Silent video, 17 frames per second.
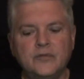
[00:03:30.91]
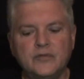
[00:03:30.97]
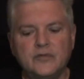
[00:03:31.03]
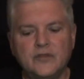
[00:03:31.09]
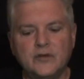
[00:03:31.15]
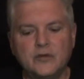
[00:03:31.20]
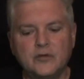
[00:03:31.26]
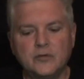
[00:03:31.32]

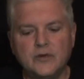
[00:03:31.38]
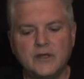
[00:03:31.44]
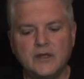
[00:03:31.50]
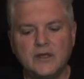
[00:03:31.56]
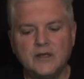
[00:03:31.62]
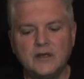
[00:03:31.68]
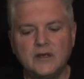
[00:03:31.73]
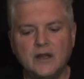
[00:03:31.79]
The
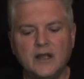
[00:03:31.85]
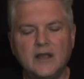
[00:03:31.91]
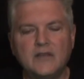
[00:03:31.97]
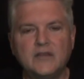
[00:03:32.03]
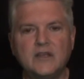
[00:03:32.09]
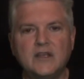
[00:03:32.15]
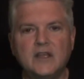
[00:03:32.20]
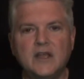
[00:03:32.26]
green
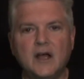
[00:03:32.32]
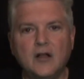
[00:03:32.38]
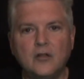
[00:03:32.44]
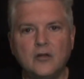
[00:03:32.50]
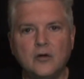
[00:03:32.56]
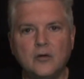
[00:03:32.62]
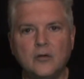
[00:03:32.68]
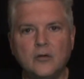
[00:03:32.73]
and the
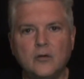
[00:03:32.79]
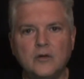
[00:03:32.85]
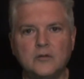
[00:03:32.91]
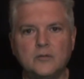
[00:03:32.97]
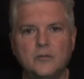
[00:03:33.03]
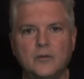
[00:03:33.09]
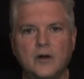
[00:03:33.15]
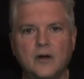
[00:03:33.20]
yellow
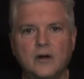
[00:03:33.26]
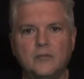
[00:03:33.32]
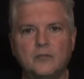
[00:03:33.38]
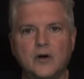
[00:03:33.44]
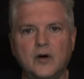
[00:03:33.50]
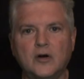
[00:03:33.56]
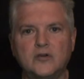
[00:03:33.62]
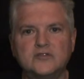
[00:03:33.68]

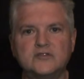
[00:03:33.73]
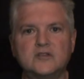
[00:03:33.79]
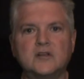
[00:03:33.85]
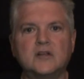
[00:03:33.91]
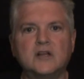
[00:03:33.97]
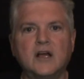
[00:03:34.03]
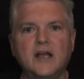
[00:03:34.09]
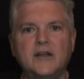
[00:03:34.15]
bars
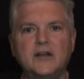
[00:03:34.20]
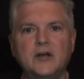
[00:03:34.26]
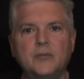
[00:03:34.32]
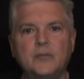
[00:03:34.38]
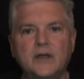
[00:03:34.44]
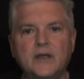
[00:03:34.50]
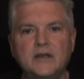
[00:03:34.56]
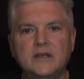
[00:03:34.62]
light
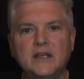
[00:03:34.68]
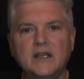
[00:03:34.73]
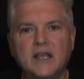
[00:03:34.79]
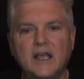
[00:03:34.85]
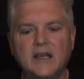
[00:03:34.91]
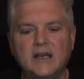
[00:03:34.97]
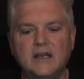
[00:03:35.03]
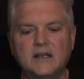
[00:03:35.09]
up
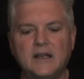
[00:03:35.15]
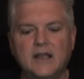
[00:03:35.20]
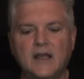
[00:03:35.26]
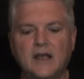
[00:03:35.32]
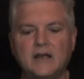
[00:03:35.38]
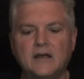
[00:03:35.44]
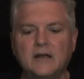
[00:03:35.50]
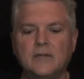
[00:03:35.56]
indicating
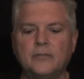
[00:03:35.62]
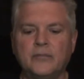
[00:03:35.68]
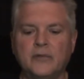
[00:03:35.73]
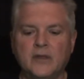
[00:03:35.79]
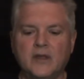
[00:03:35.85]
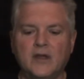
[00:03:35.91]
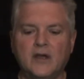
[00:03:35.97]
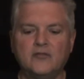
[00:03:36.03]
that.
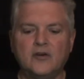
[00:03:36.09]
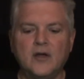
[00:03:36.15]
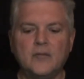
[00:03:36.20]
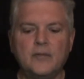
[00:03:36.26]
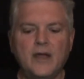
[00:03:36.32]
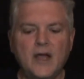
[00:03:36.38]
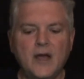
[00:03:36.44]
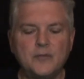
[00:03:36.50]
If
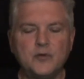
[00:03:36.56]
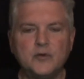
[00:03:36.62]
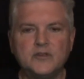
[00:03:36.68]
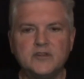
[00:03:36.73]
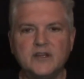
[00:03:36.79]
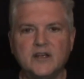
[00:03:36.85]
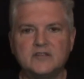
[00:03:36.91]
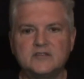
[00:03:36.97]
I'm happy
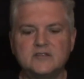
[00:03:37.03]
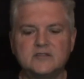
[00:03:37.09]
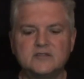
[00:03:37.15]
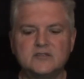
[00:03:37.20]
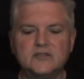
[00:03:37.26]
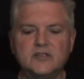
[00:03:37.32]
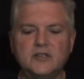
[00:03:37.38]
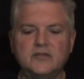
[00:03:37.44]
with that
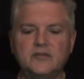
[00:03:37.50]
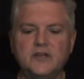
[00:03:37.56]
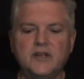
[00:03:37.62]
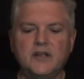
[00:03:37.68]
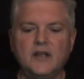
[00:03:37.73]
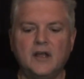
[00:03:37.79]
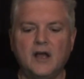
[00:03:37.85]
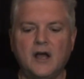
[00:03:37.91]

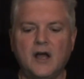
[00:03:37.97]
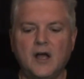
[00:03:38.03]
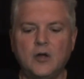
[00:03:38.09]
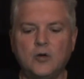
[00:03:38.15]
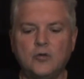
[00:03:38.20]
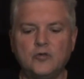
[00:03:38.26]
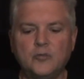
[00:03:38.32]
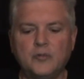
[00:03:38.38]
sensitivity, I
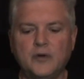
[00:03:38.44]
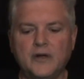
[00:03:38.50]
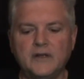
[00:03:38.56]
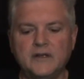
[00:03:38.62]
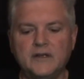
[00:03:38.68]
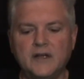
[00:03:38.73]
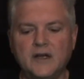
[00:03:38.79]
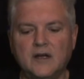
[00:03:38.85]
hold the
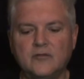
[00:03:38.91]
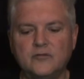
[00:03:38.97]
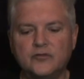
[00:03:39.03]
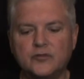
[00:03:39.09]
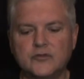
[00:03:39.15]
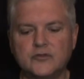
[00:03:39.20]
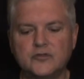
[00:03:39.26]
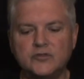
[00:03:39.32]
button down
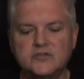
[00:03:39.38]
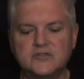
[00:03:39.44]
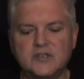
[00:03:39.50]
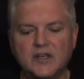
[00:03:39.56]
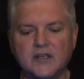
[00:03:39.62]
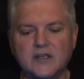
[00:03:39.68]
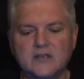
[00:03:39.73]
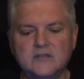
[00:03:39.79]
for 2
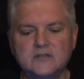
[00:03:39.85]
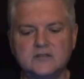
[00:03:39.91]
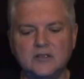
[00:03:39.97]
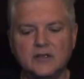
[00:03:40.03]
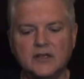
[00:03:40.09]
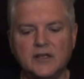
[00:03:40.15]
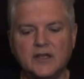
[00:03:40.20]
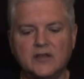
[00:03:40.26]
seconds,
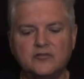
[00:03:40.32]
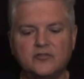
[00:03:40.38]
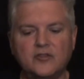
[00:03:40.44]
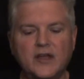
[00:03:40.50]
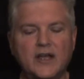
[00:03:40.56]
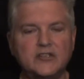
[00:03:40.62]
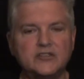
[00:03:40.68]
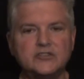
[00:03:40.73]
it
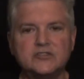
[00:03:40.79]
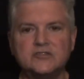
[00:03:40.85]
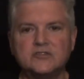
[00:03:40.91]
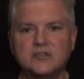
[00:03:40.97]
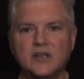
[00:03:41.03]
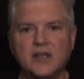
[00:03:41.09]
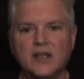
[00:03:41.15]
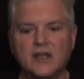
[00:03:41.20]

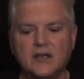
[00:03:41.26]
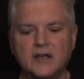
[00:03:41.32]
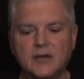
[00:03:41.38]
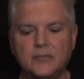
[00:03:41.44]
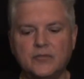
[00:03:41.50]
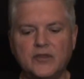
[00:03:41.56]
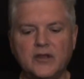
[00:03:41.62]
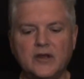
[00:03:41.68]
flashes, and
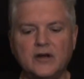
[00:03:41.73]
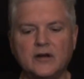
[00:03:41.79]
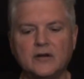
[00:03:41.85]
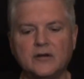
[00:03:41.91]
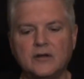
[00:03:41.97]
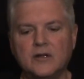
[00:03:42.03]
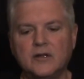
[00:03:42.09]
I'm there.